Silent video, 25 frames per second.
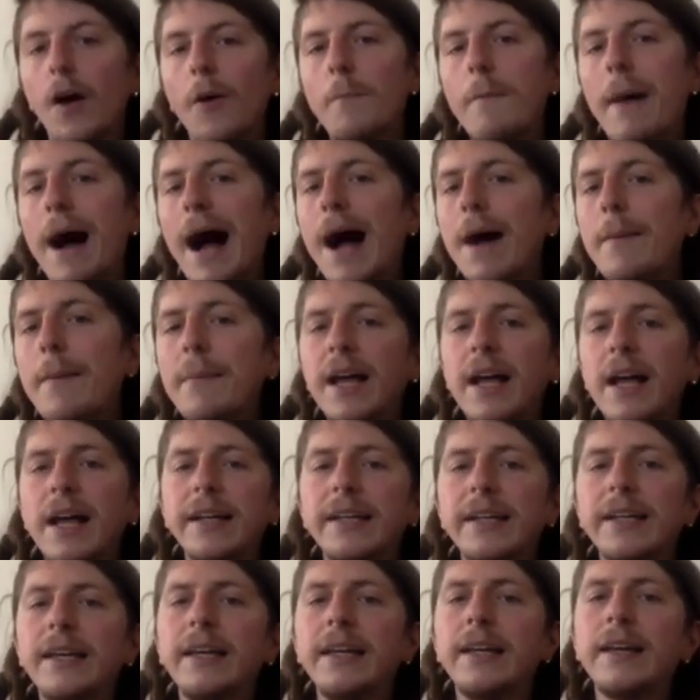My
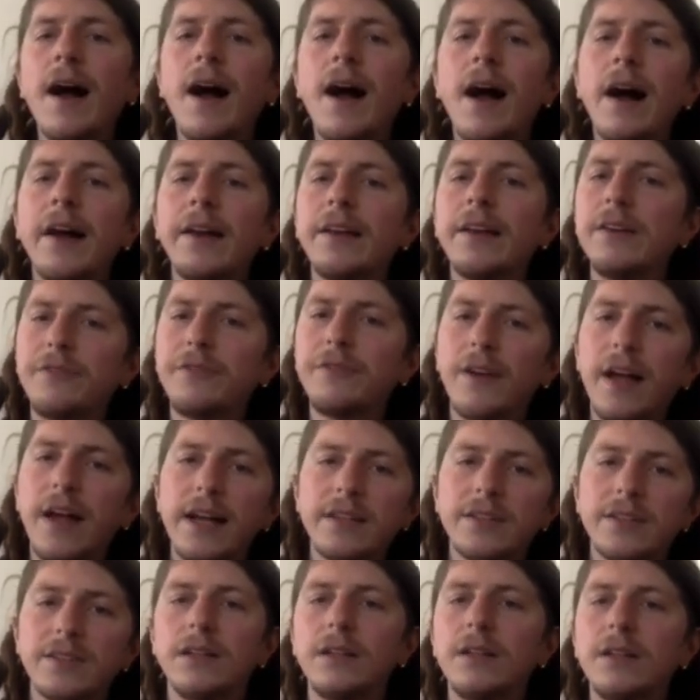many
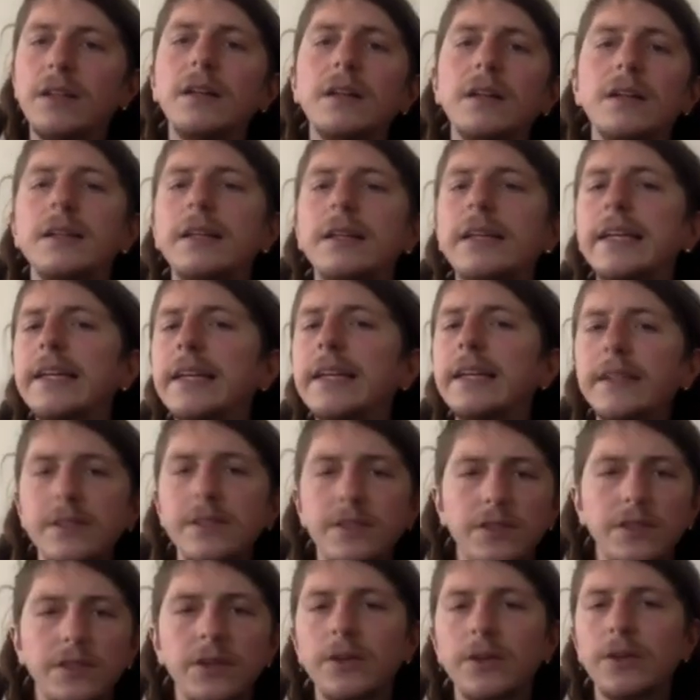artifacts, the
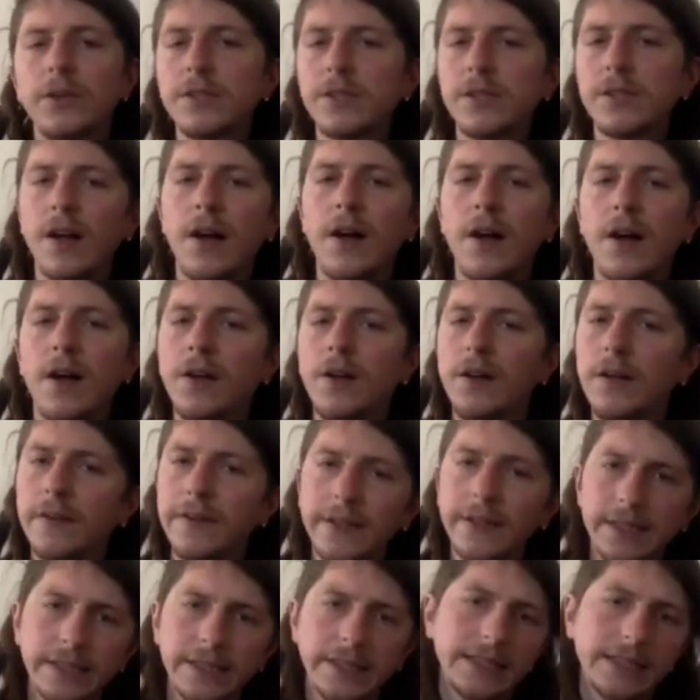list goes
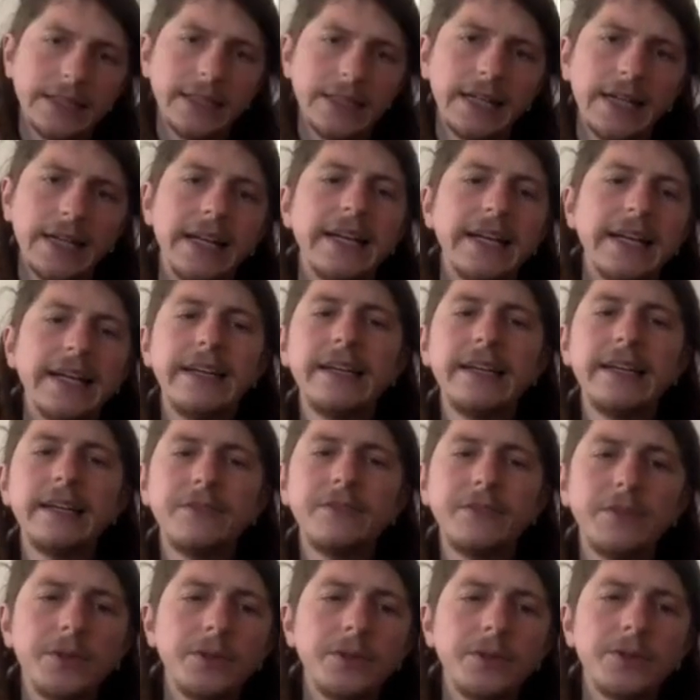on.
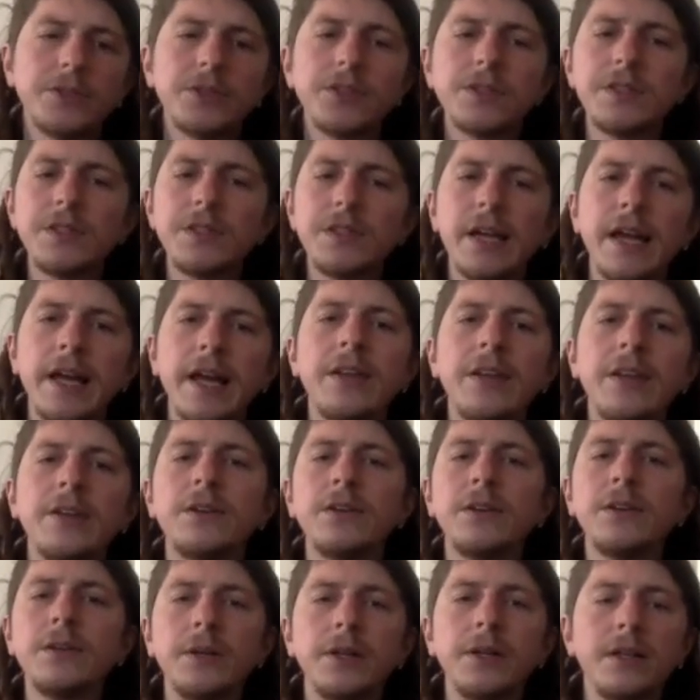If you just say
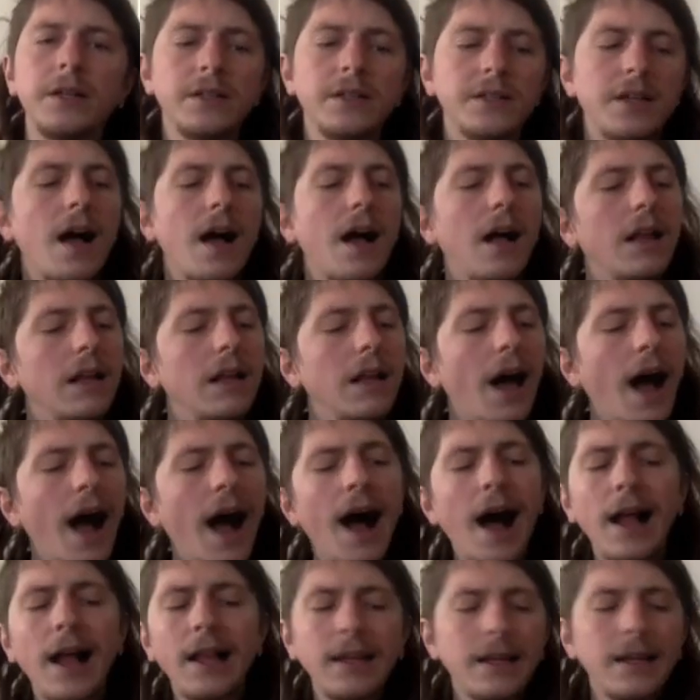the word,
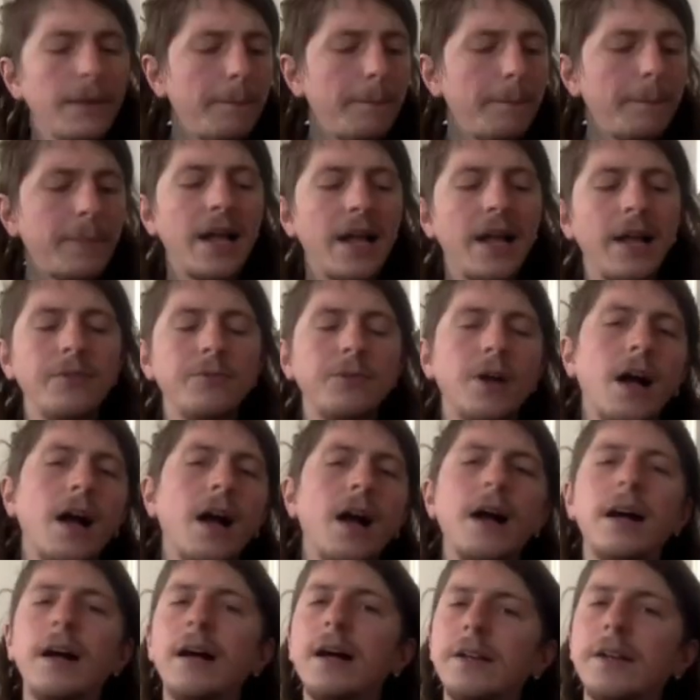I'll up and
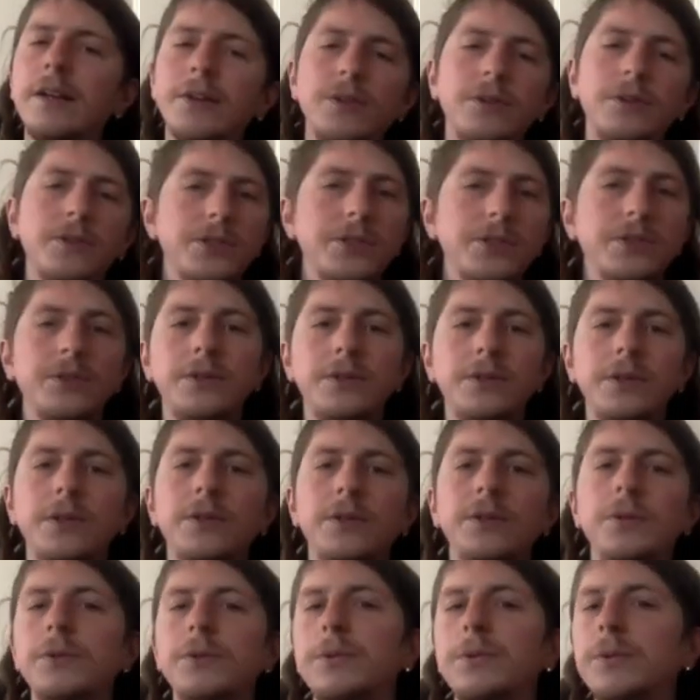run. Oh, to
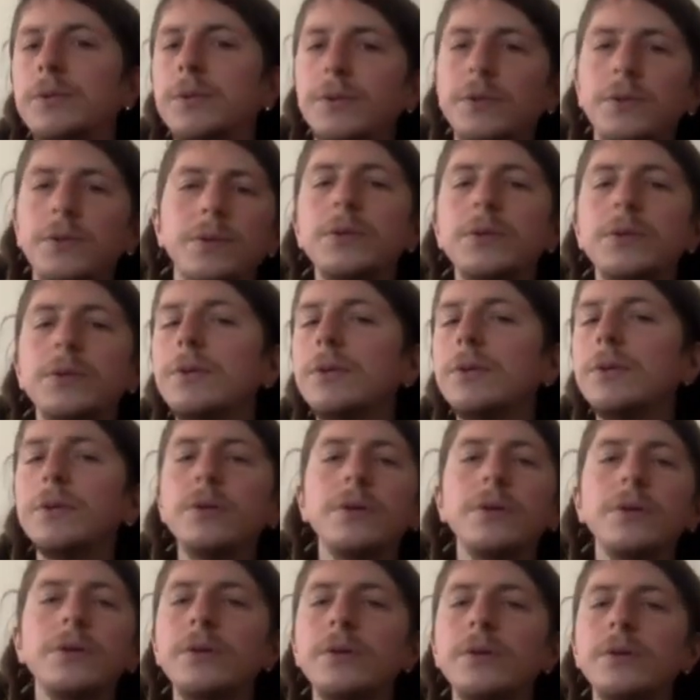you,
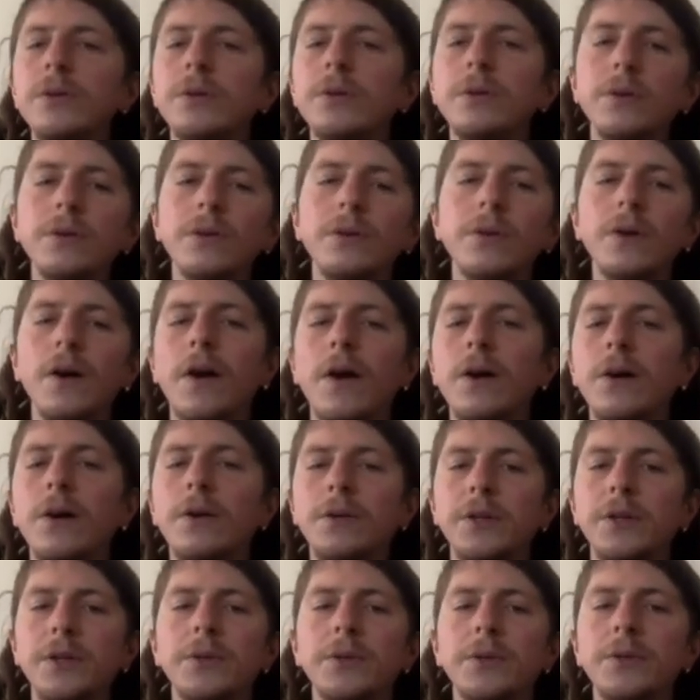ooh,
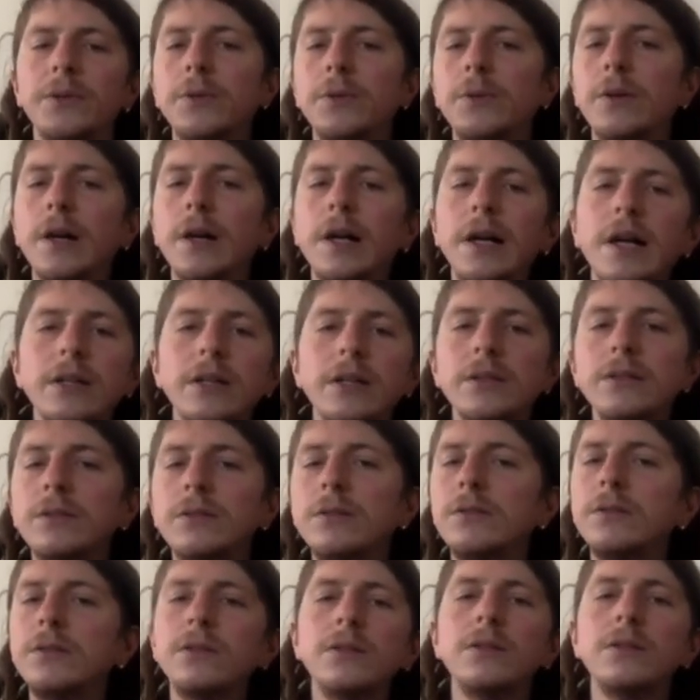oh, you,
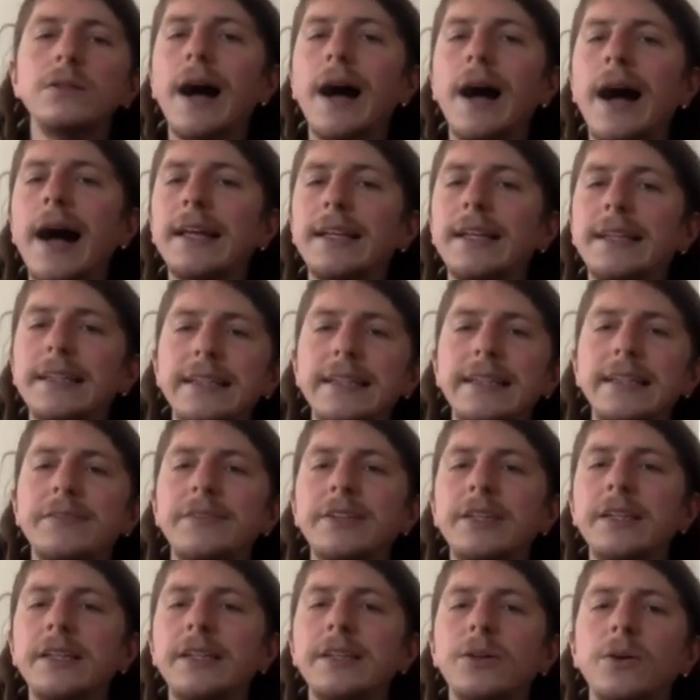ooh, I'd leave
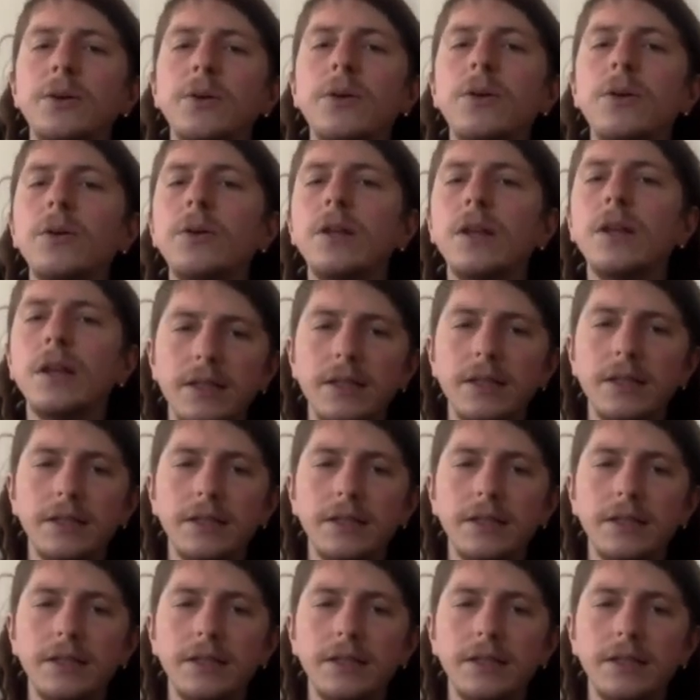it all.